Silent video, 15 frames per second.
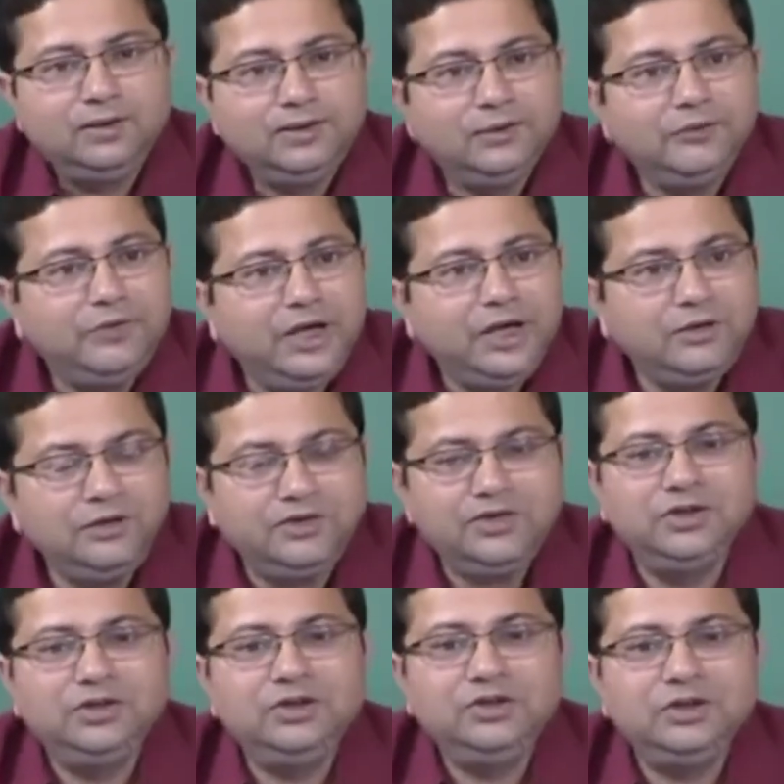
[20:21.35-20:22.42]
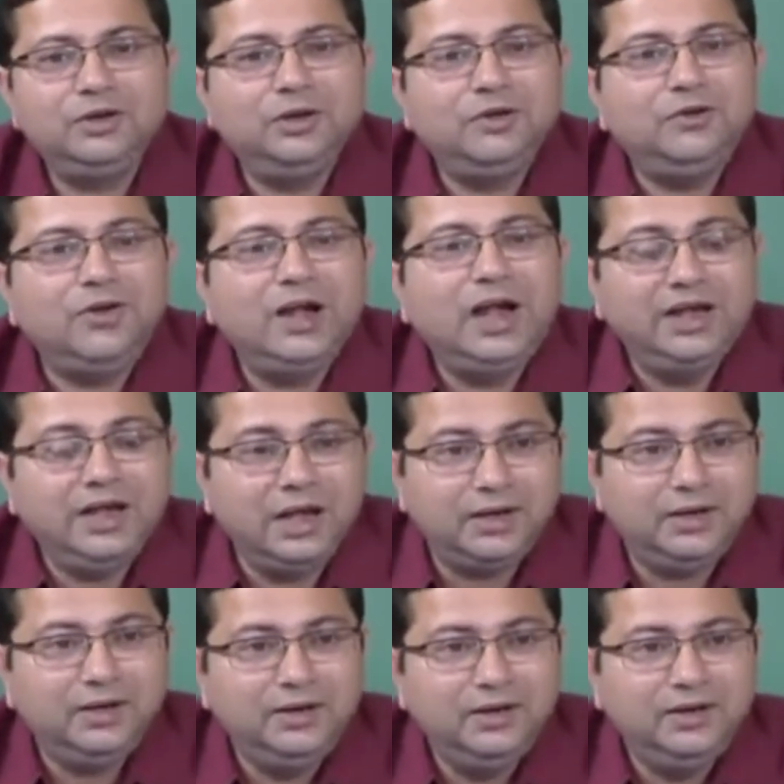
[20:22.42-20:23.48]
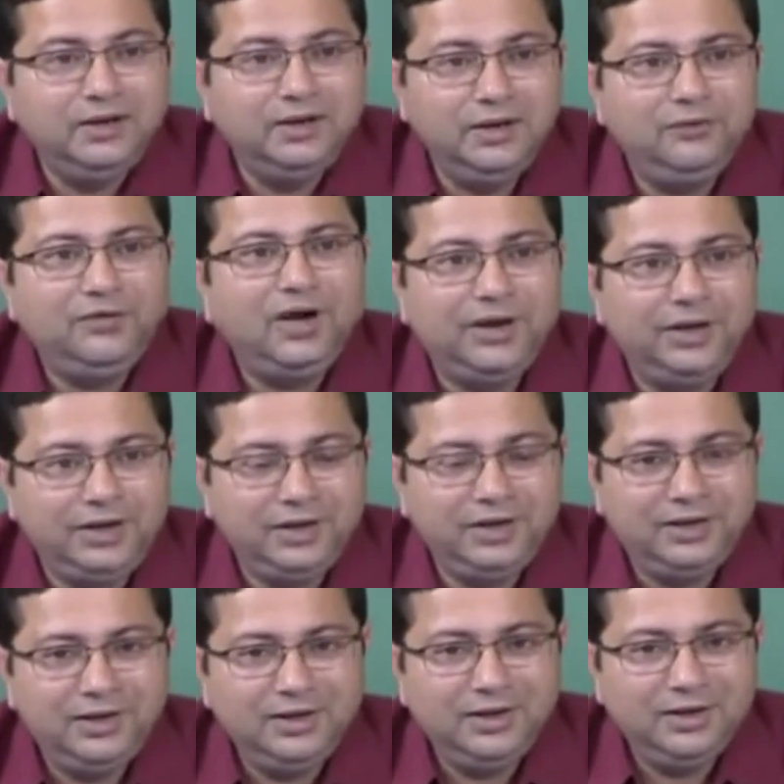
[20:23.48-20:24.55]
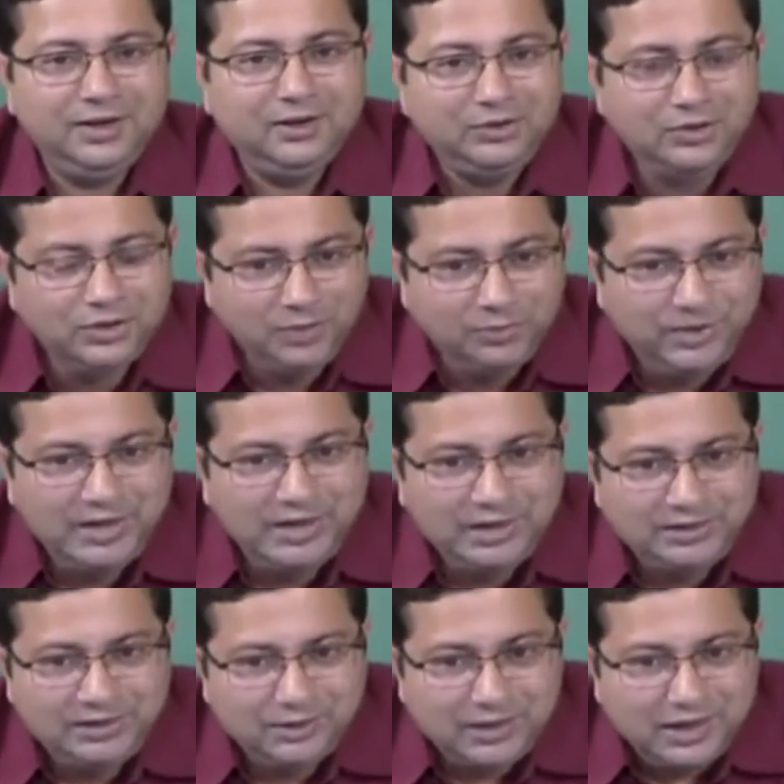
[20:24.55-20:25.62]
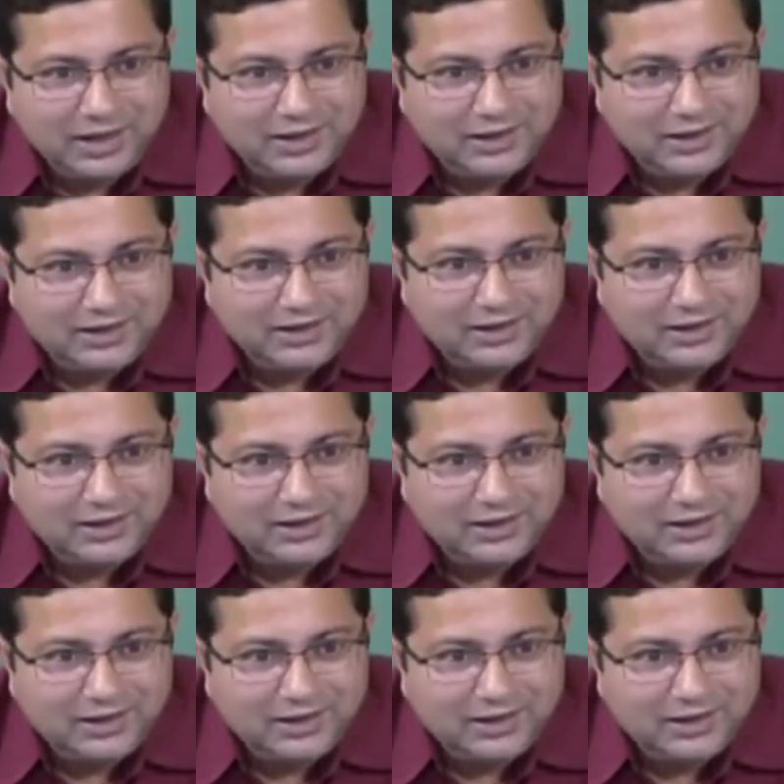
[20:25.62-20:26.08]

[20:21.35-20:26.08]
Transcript: It is a very good signature of I R, infrared. So, typically the